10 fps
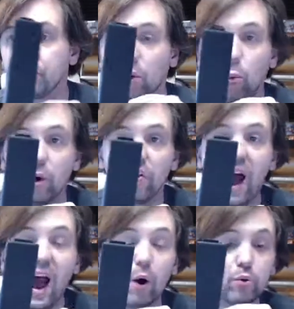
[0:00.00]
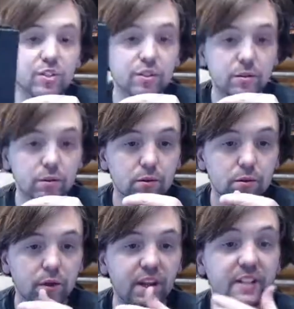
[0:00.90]
without
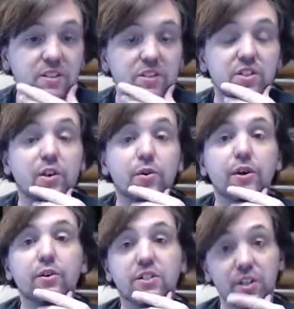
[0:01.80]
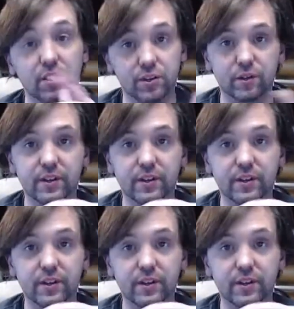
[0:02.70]
an exterior cylinder.